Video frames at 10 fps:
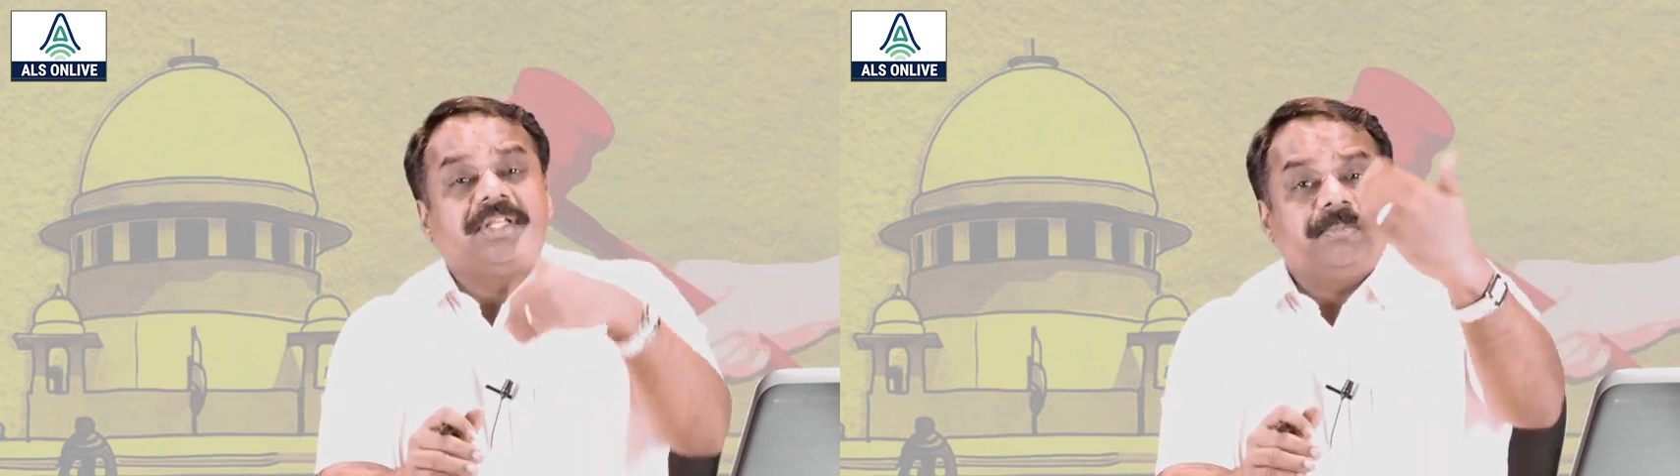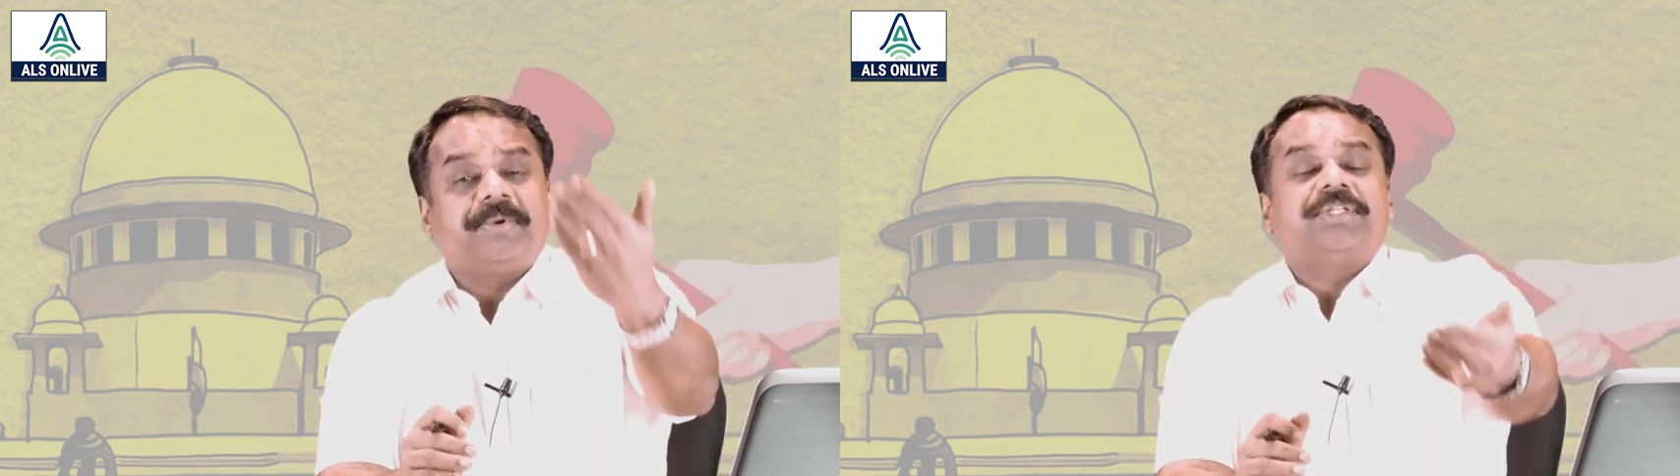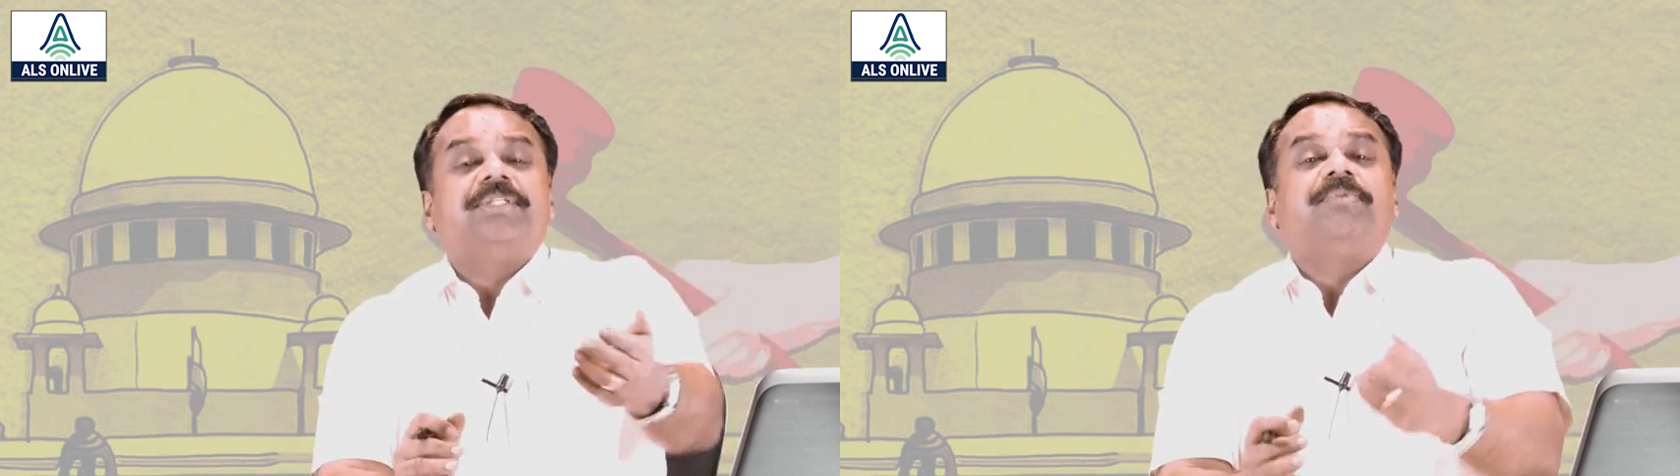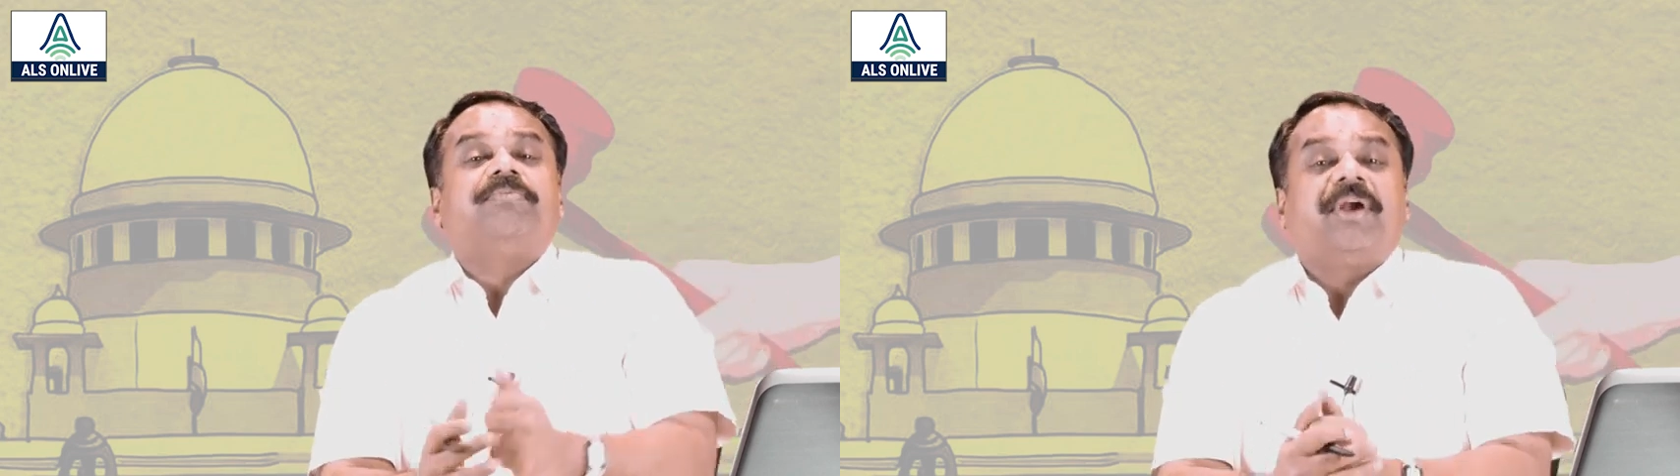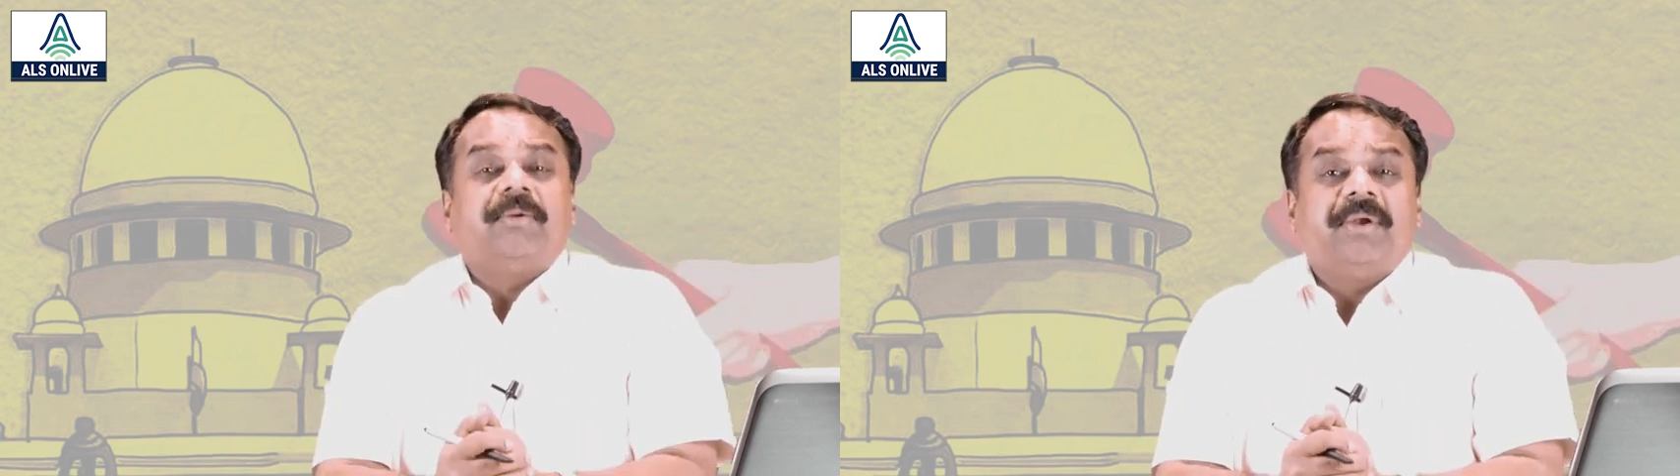of the presence of a
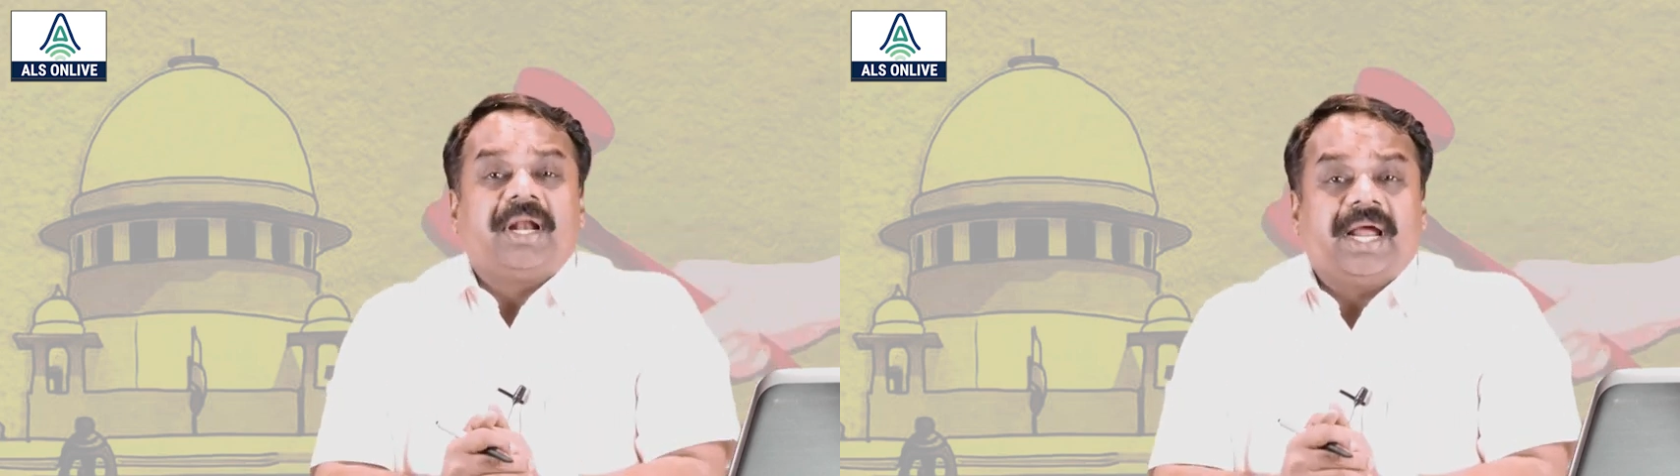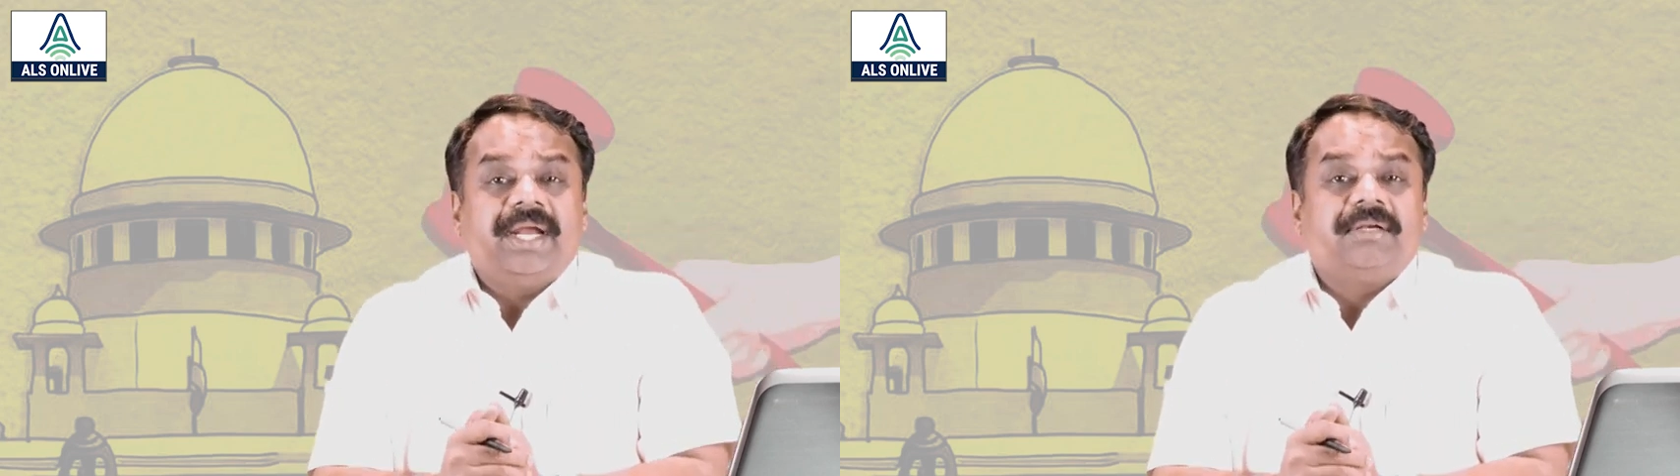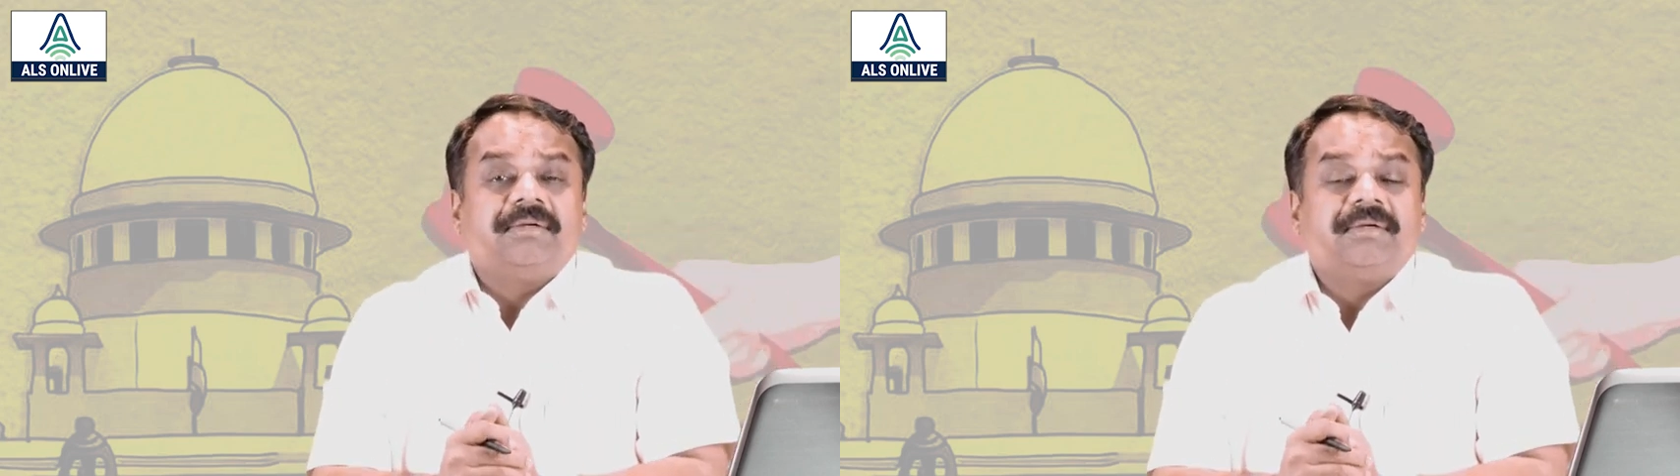fundamental right,